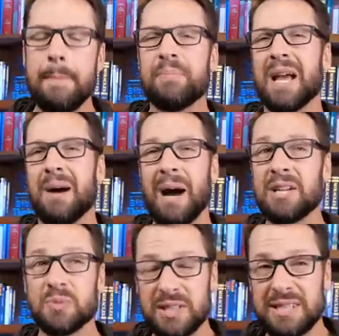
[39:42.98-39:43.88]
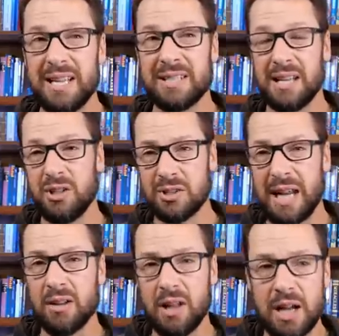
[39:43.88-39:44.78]
Um, I just want to say is that
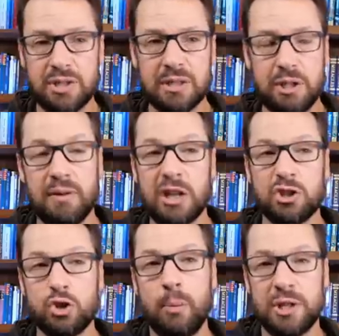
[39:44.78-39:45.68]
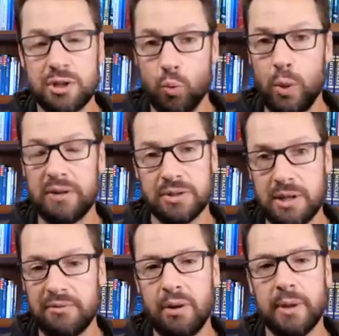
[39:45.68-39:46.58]
psychologically, you've got so much weird
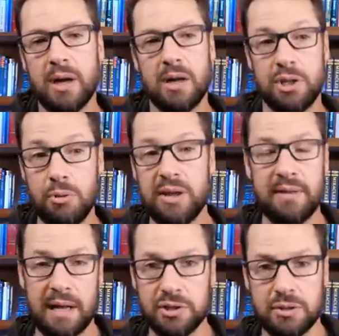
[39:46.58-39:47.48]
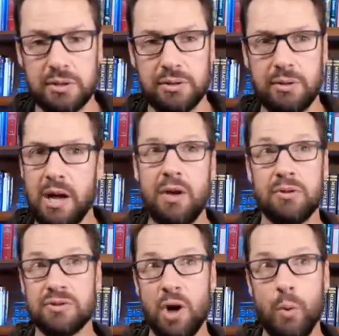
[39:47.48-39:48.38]
stuff going on. You think that's true.
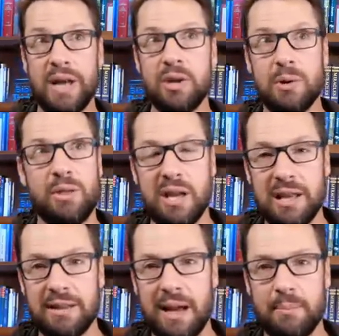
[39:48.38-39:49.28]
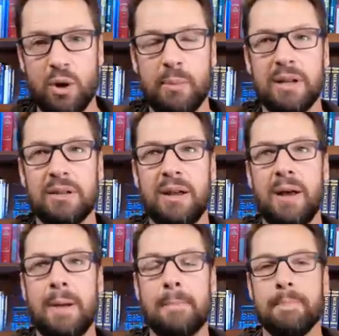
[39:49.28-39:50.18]
There's no way you would think it at that moment.
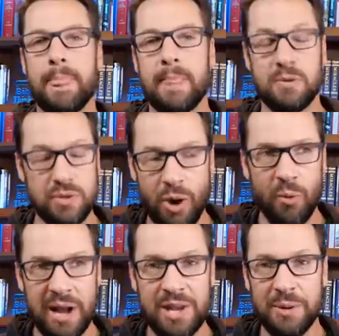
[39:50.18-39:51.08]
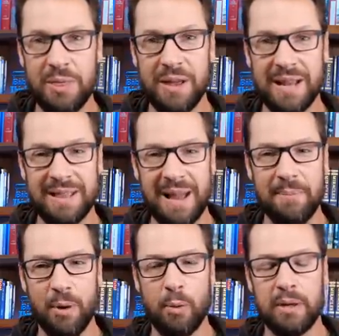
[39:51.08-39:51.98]
There's no way you would think it at that
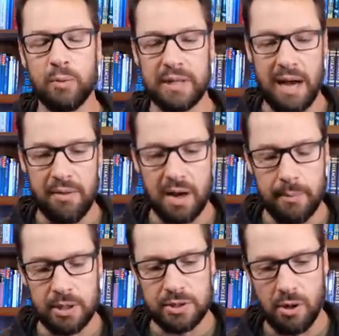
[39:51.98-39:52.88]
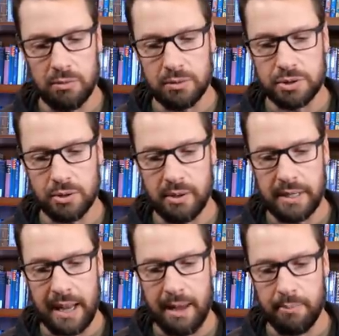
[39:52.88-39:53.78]
moment. Well, now that I'm in total joy
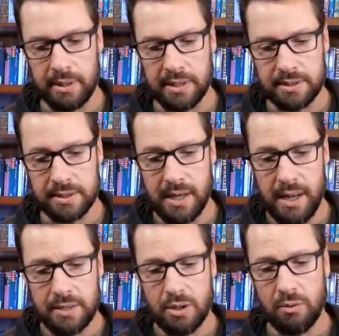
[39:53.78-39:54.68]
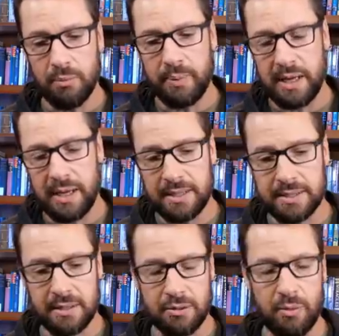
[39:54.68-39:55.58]
and happiness, total peace
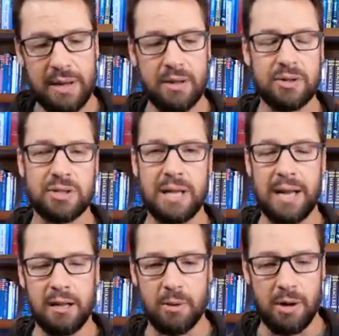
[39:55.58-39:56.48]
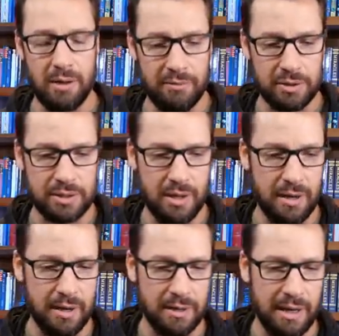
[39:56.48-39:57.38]
and great understanding about all of what's gone
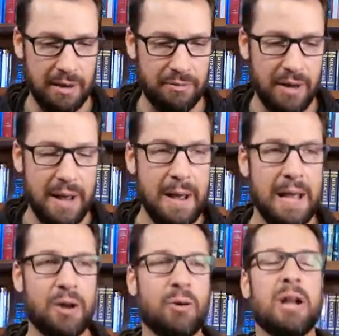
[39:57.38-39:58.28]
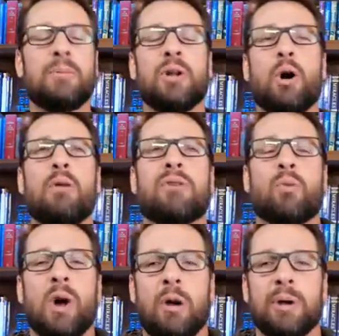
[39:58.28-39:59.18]
on in life, incredible,
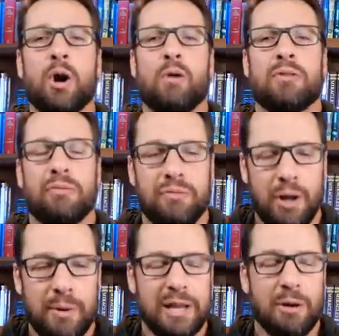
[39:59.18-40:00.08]
overwhelming, overflowing